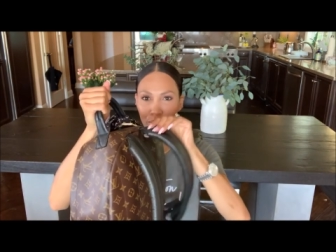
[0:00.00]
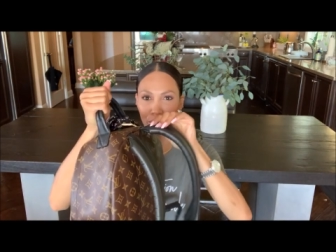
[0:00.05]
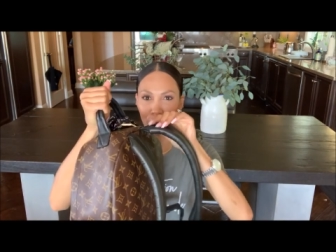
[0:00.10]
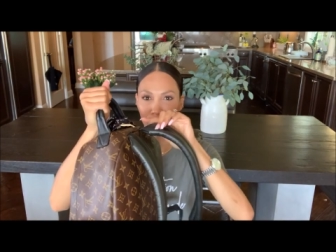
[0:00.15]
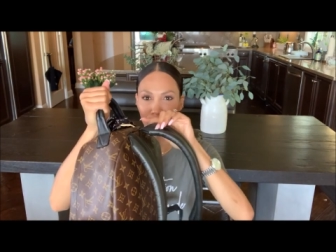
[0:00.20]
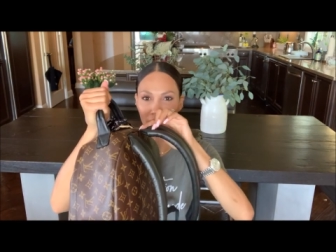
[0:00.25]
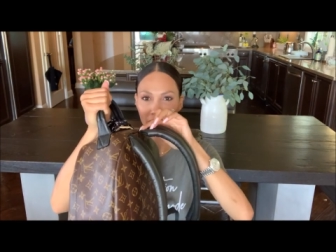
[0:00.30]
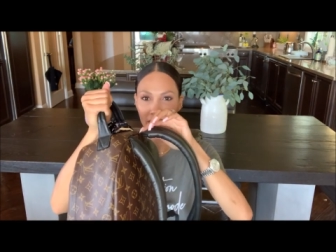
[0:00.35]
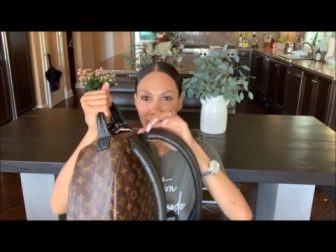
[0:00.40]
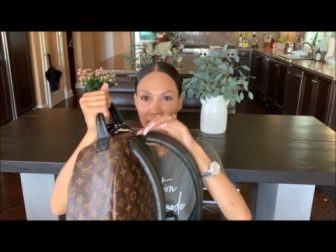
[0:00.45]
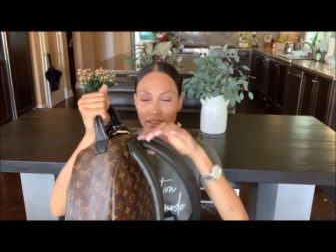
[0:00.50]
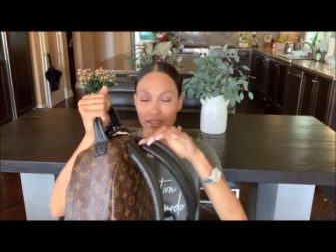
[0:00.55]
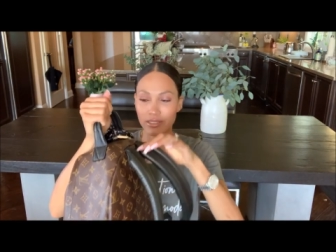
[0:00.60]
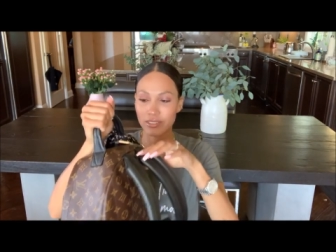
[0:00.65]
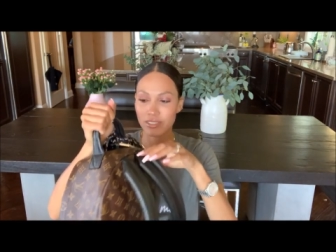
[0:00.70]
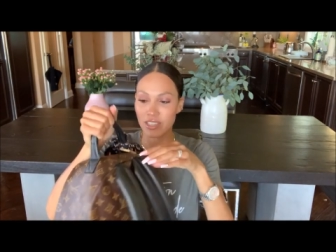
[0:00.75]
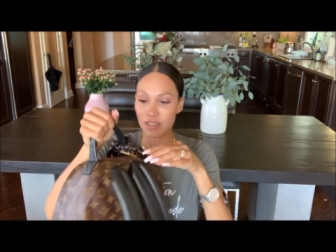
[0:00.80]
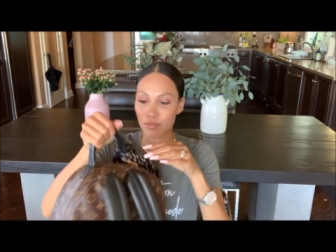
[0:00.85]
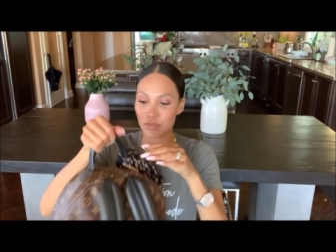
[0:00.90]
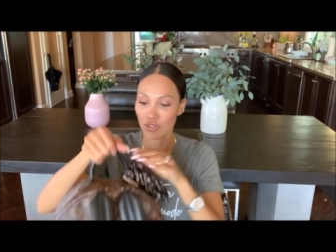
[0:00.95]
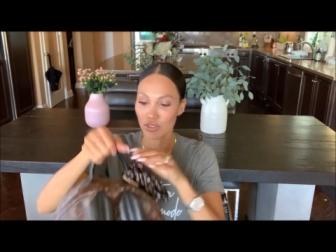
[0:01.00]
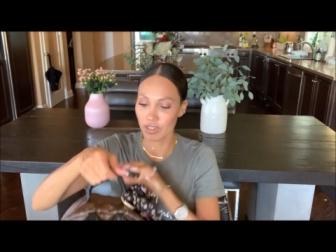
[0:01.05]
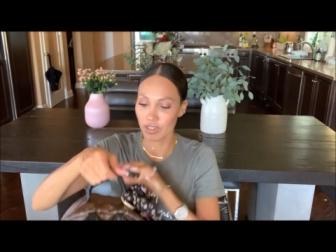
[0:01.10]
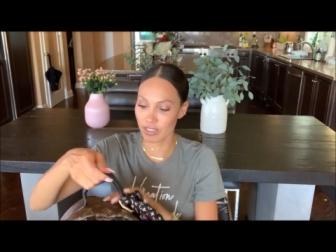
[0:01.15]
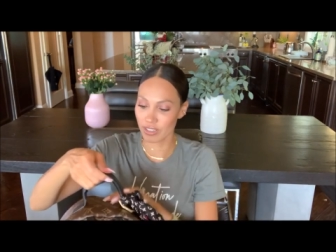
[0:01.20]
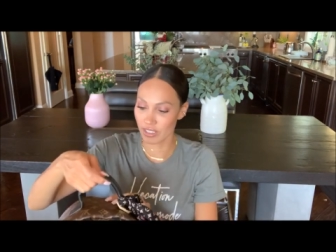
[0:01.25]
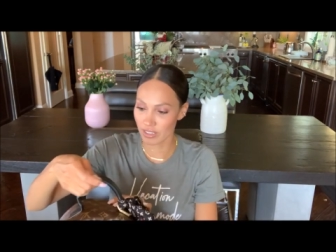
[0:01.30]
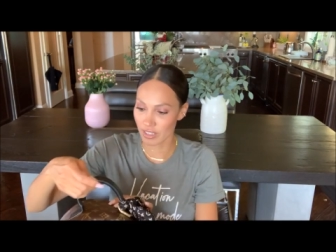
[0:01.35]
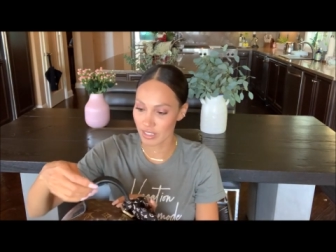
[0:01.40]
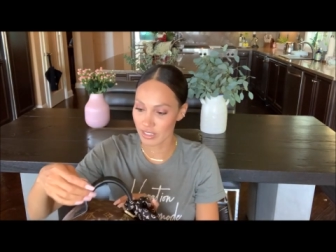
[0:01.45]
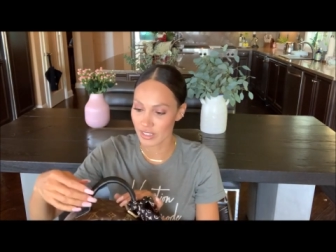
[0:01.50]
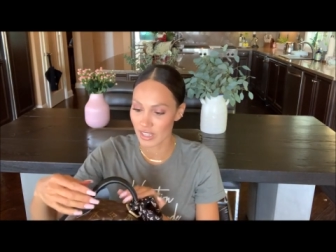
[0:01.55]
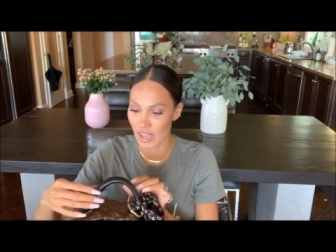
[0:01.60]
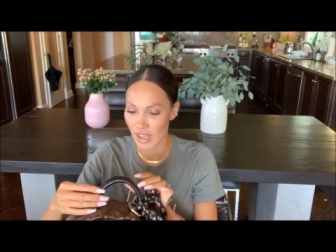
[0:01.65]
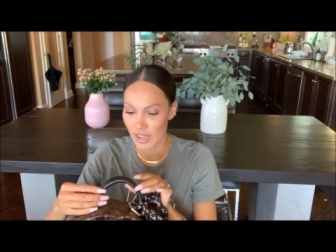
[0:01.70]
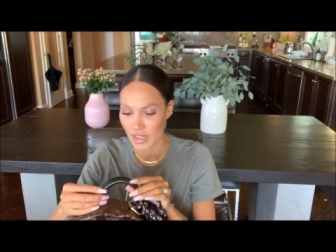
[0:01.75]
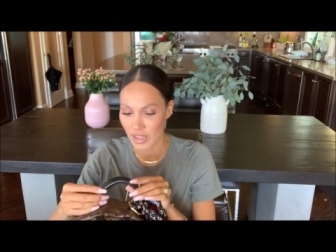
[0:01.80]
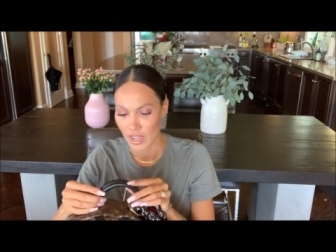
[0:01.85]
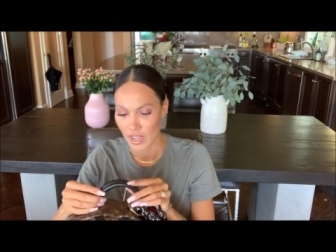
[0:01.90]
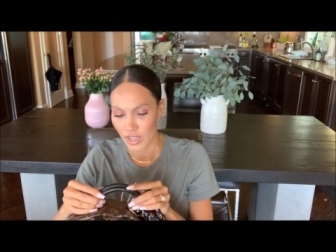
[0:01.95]
pulling at the seams or anything like
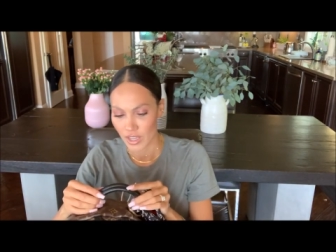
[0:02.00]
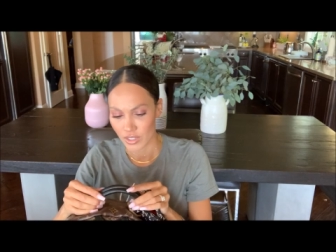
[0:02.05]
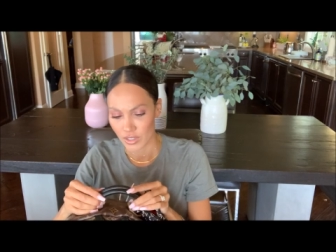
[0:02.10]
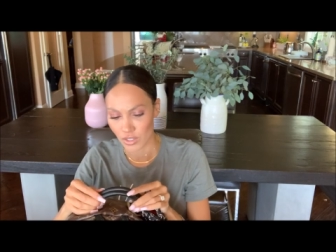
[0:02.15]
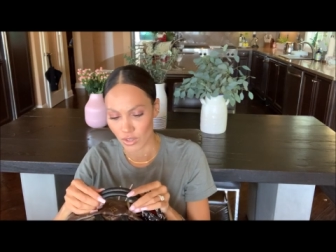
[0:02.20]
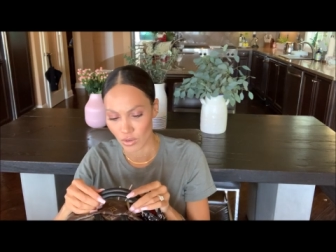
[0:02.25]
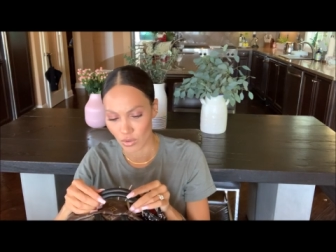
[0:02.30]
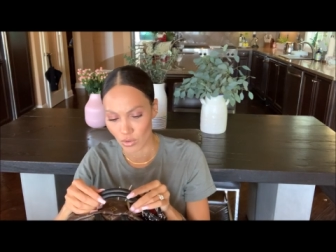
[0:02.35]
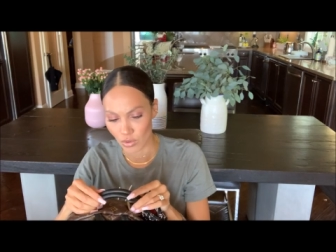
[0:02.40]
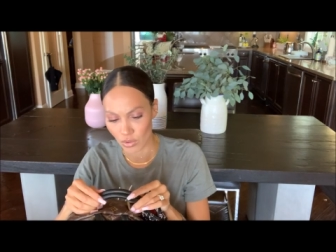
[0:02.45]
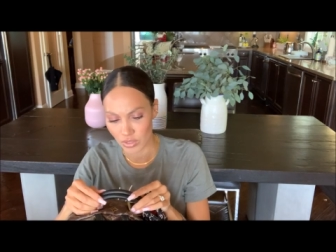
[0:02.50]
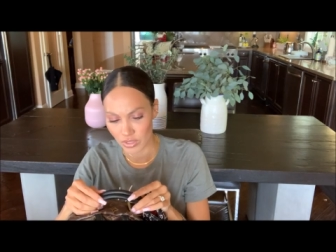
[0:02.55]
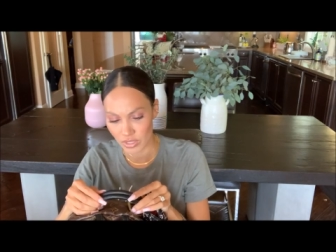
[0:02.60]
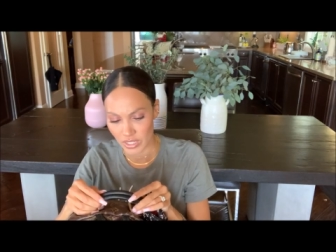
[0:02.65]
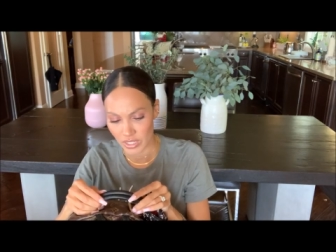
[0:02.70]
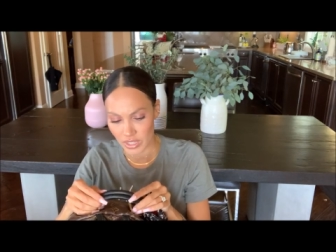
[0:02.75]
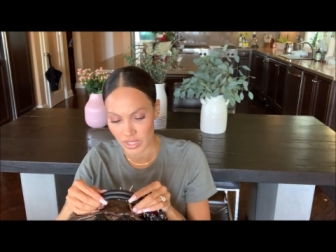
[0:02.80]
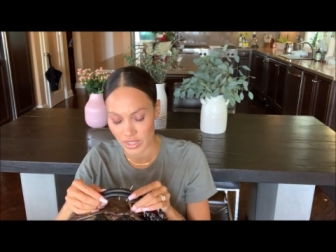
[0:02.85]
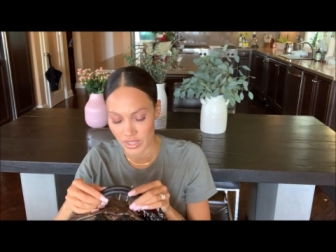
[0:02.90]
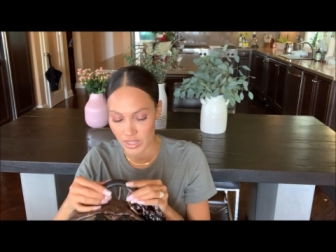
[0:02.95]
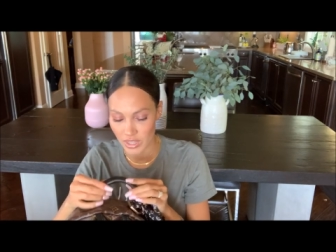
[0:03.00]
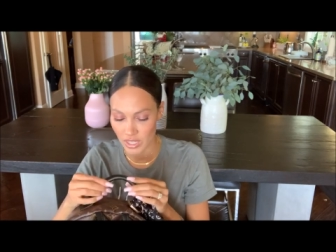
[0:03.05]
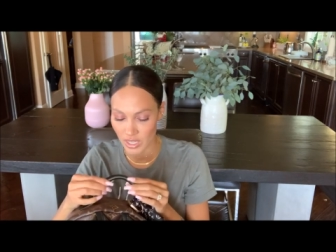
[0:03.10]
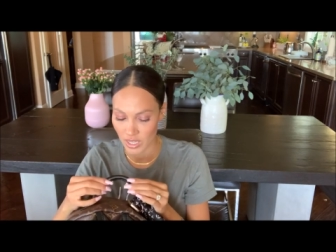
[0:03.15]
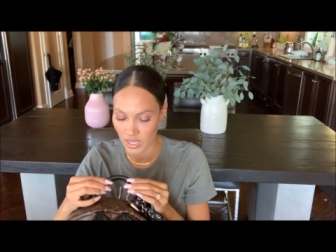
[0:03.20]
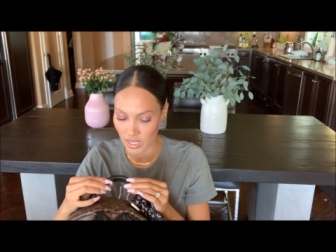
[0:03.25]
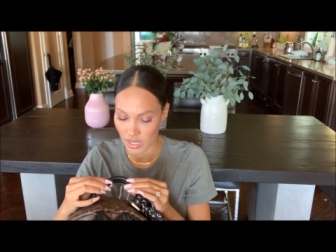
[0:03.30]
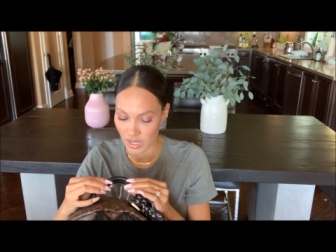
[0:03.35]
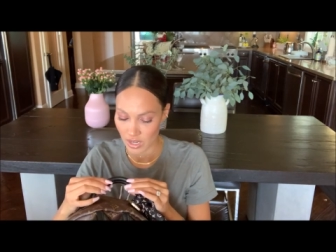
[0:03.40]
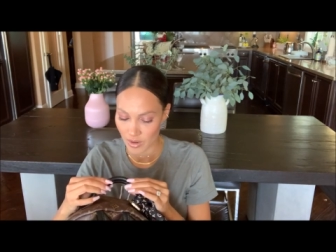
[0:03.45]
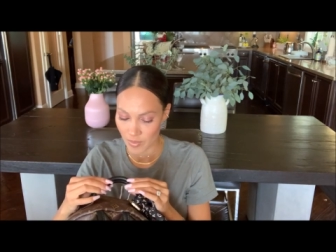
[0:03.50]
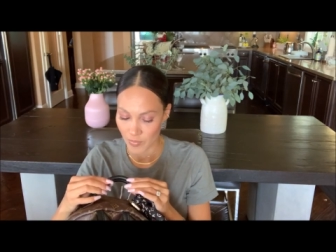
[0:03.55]
that. The only thing